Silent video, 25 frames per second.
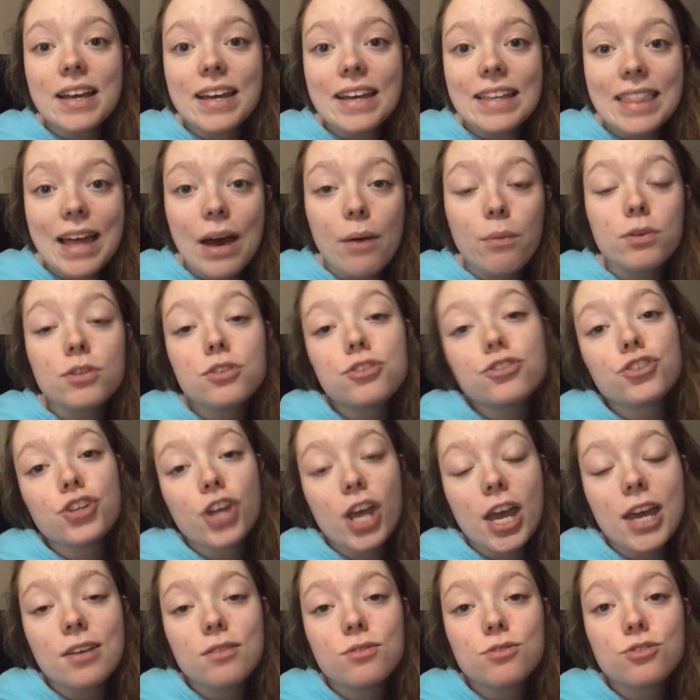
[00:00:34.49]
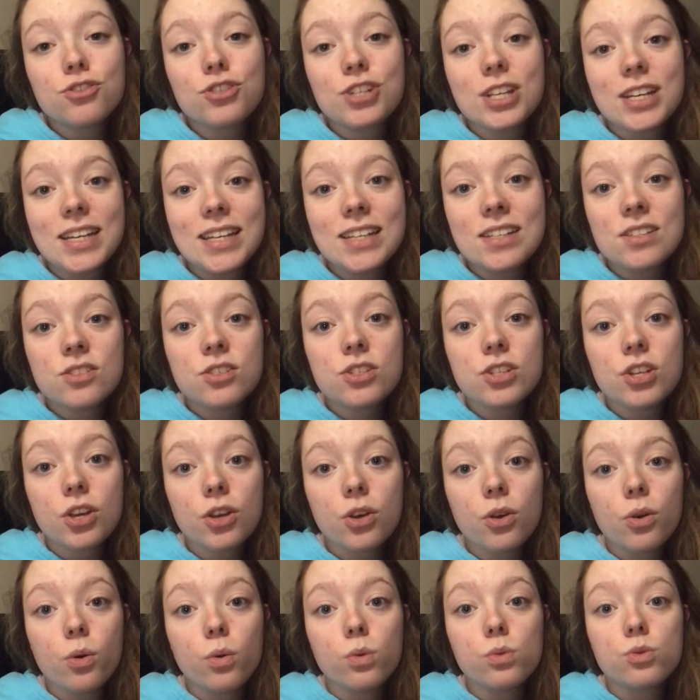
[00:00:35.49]
That was changed
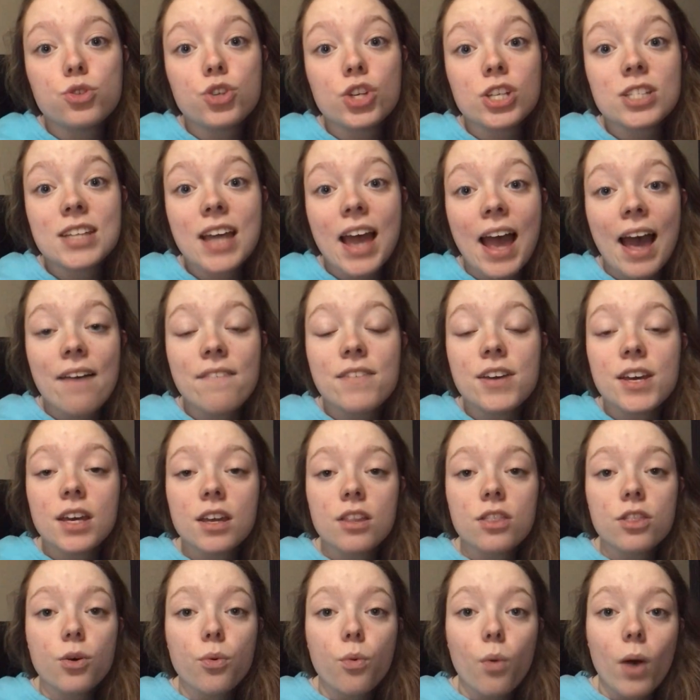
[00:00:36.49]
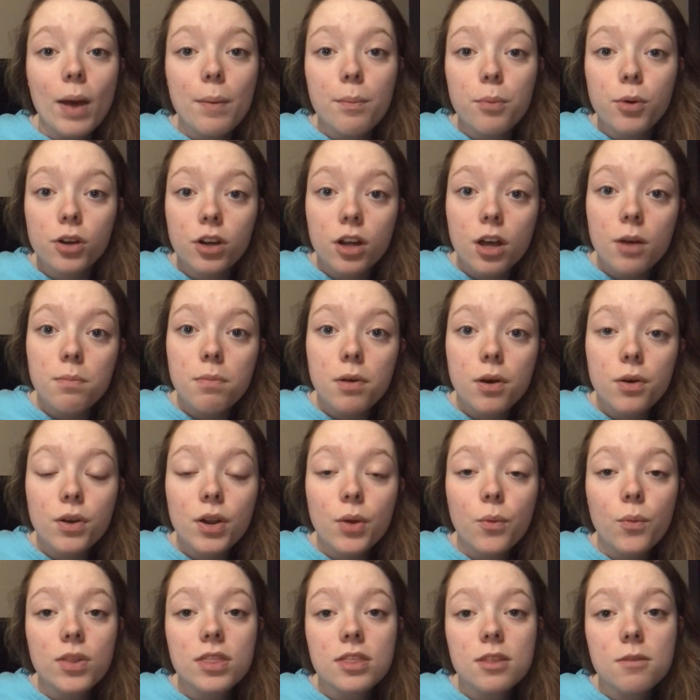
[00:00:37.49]
into just having the whiteboard
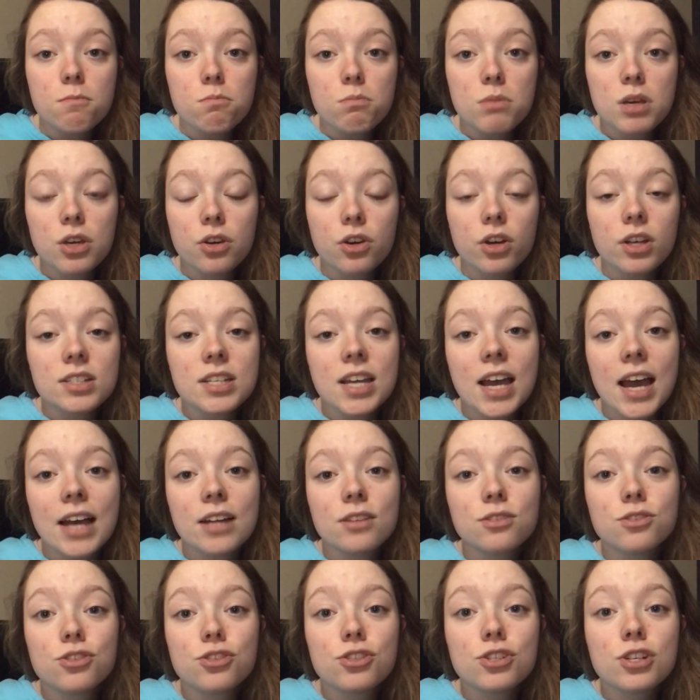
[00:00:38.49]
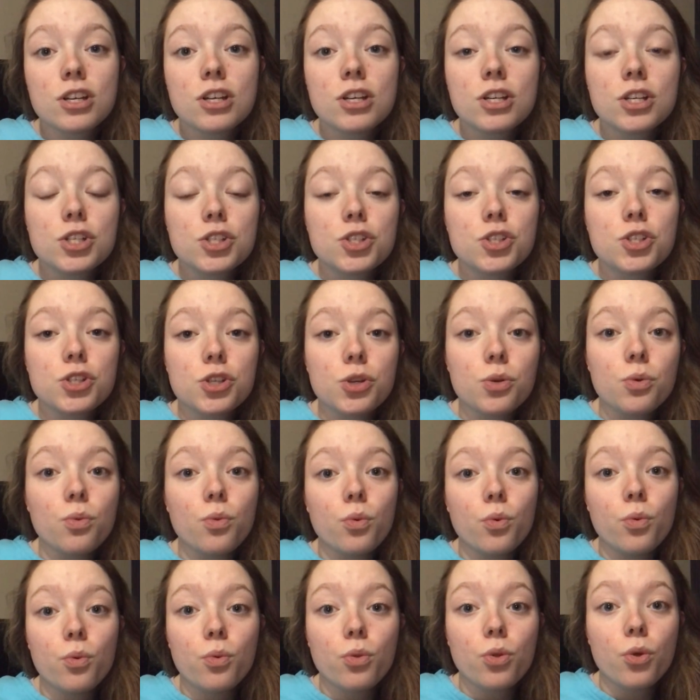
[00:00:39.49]
component with the mirror attached
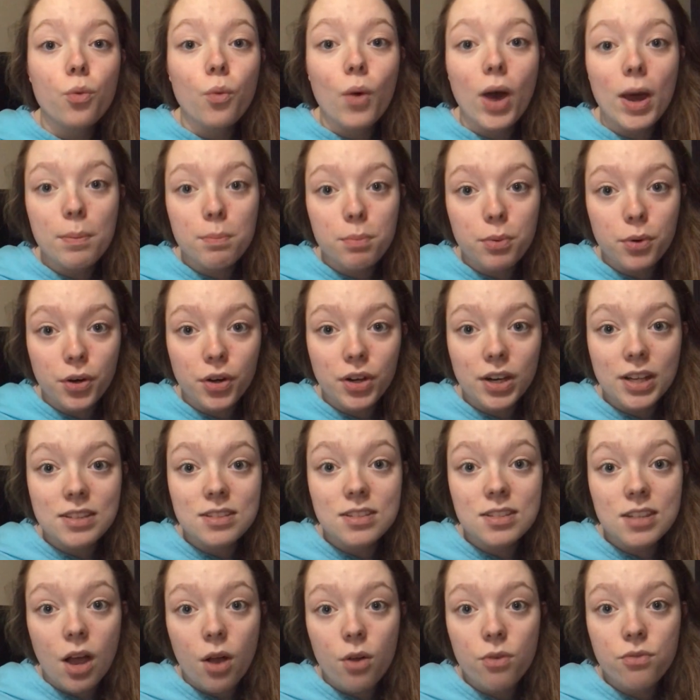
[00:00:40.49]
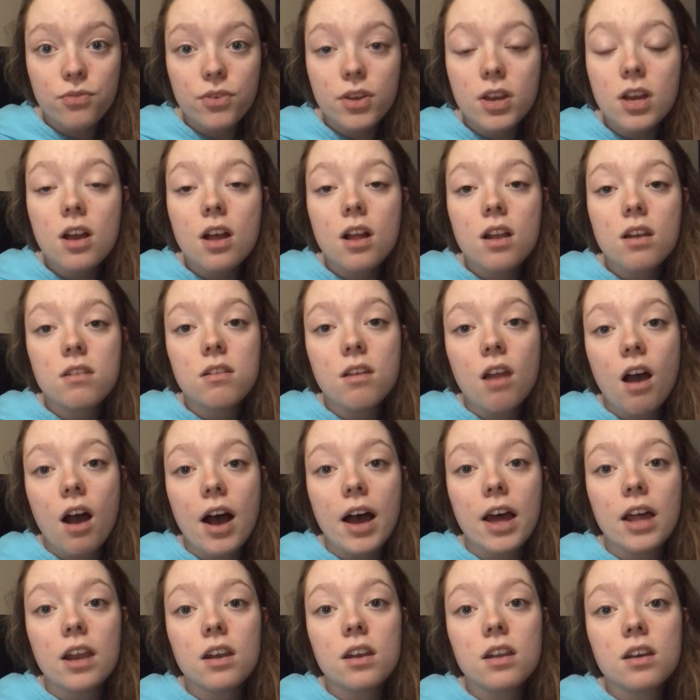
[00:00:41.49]
to the whiteboard itself,
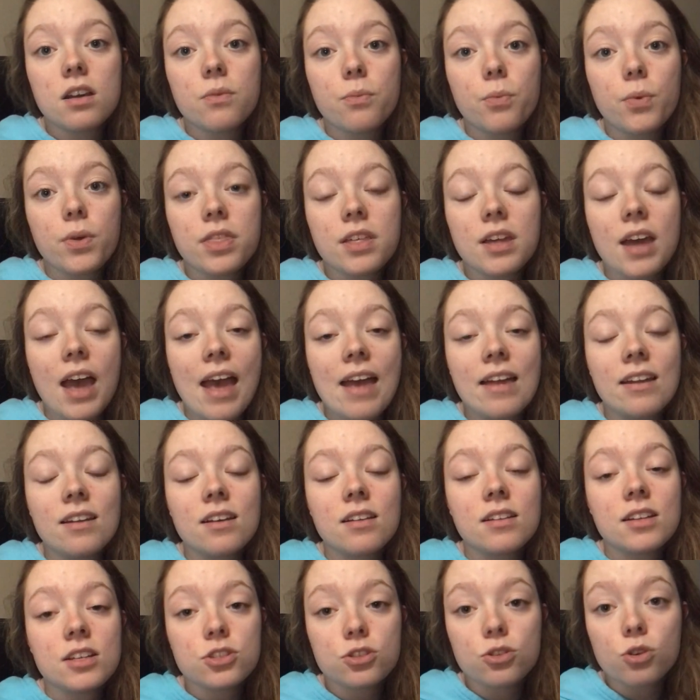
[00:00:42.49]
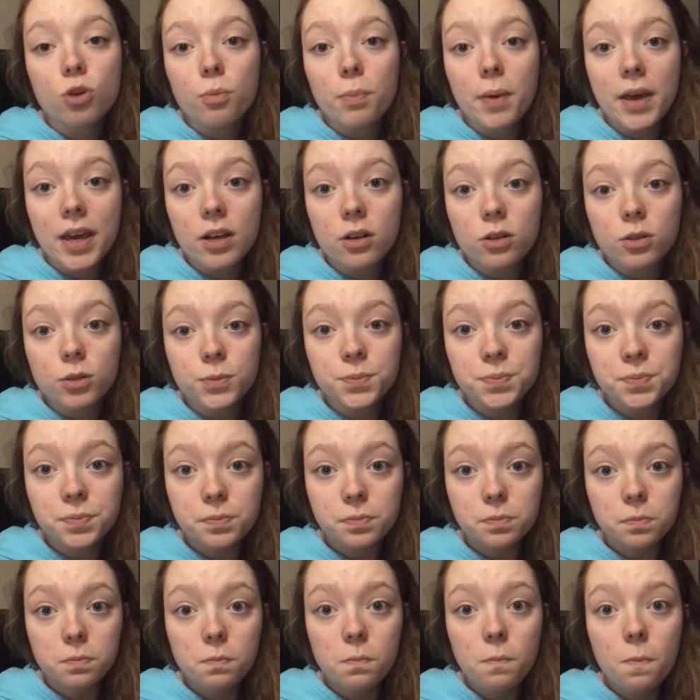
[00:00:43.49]
not with an additional panel.
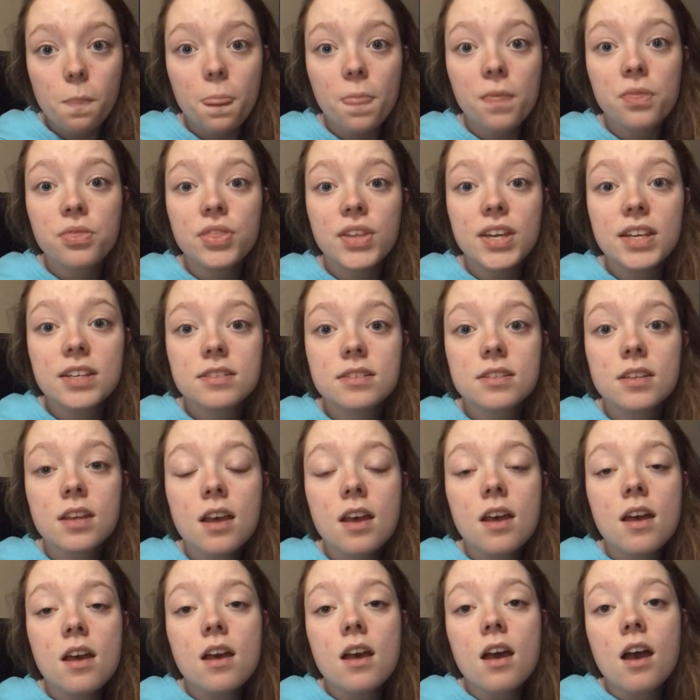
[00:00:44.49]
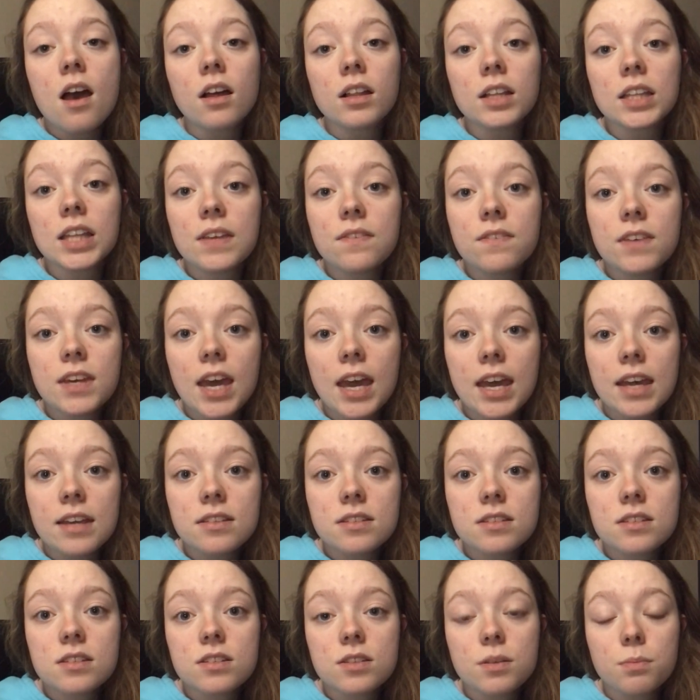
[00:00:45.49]
This
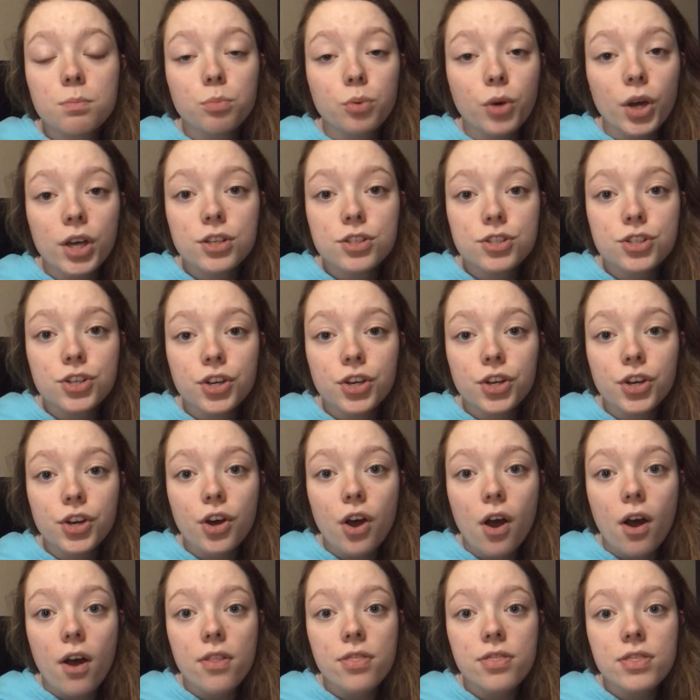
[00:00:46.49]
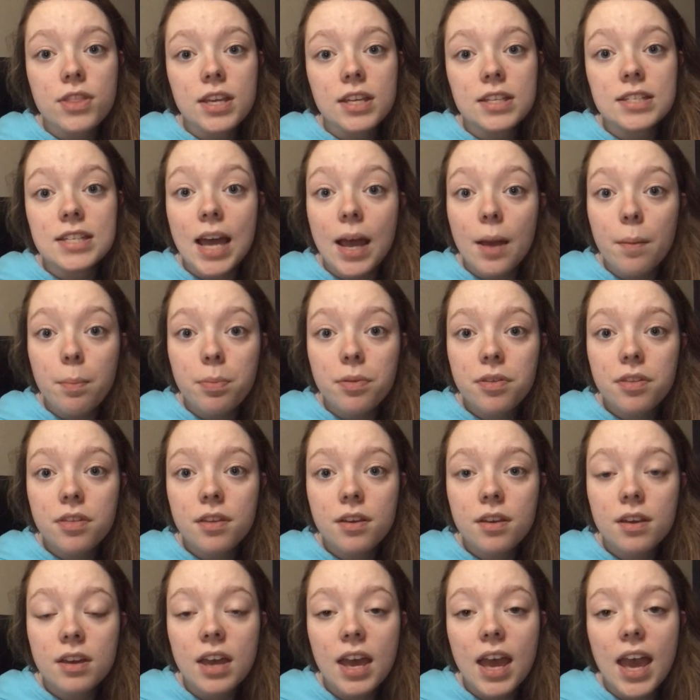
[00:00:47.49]
alleviates some pressure on the depth
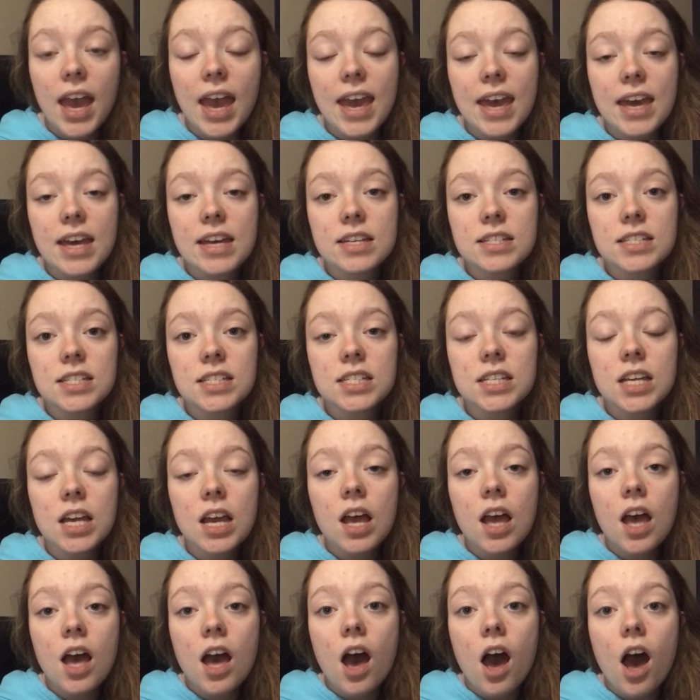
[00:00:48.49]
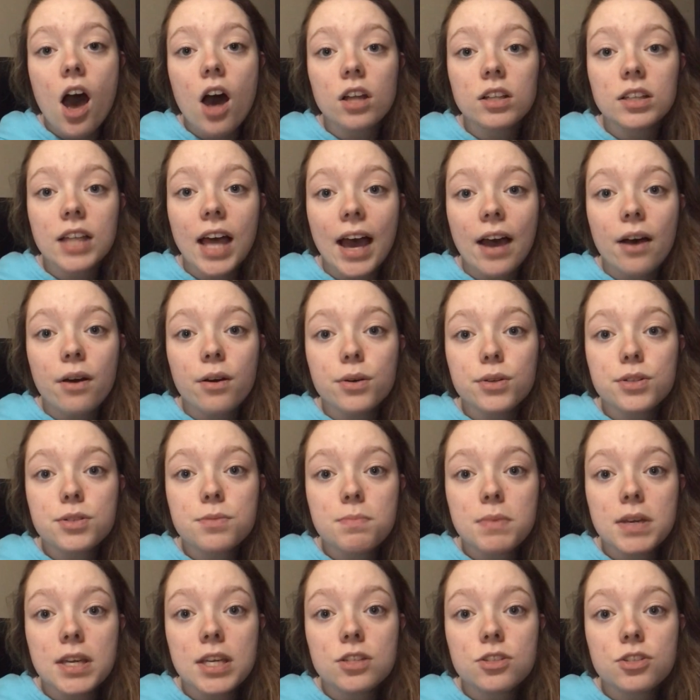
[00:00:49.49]
and allows
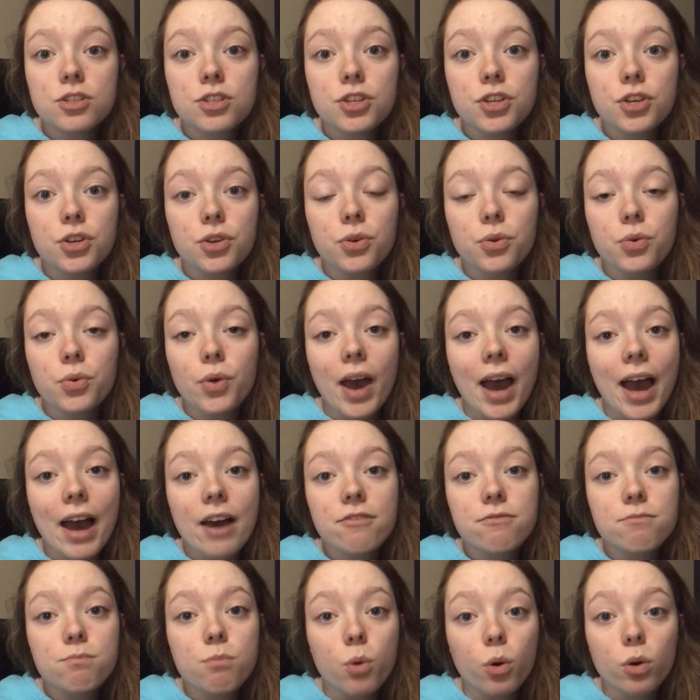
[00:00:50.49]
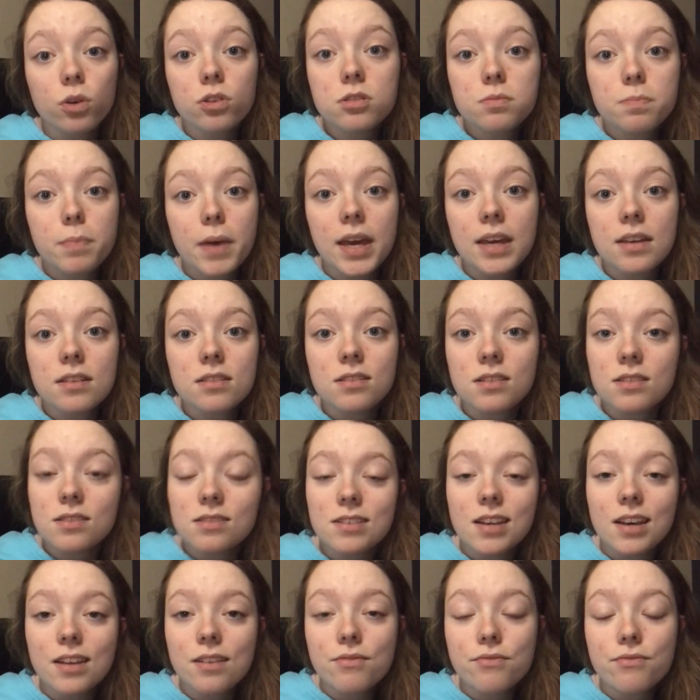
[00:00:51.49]
me to have more space
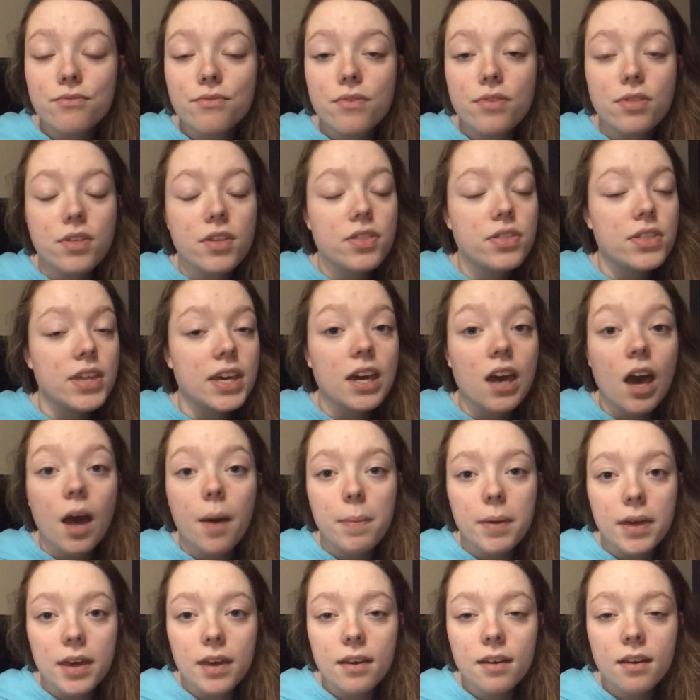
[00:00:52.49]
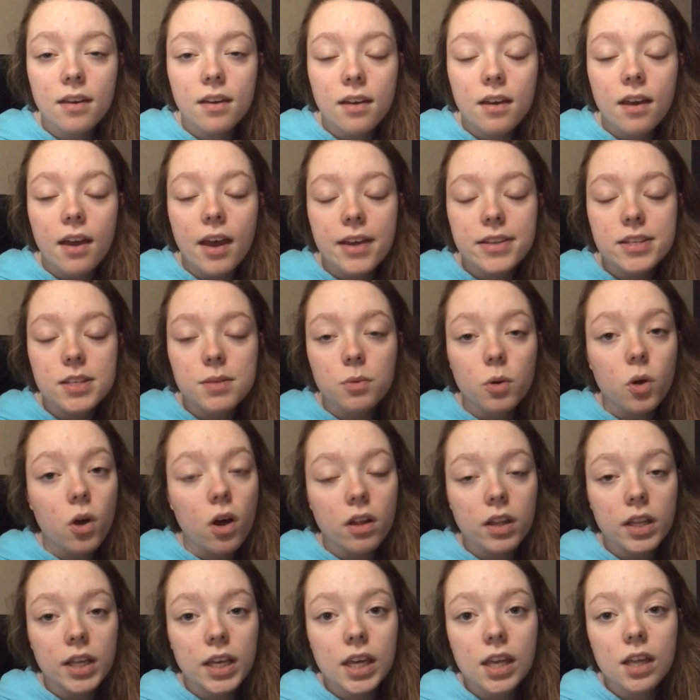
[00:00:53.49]
inside of the cubby, as I'm
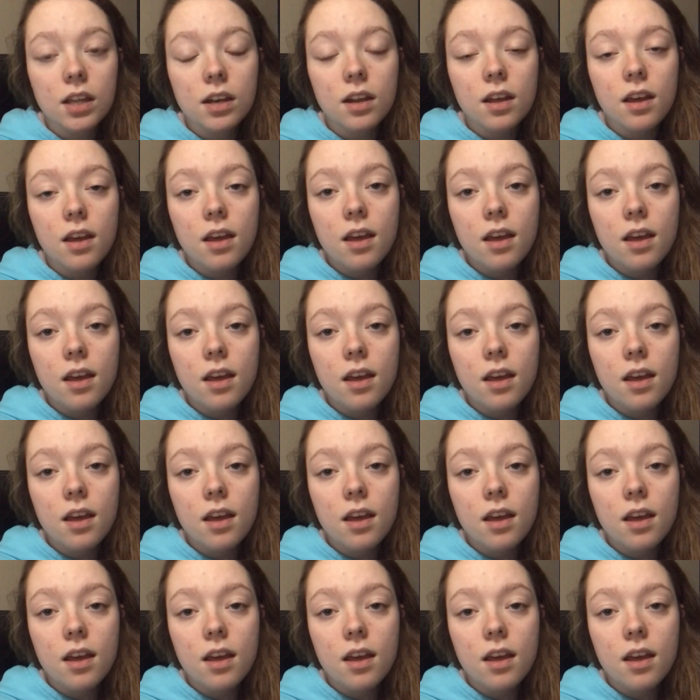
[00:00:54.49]
calling it.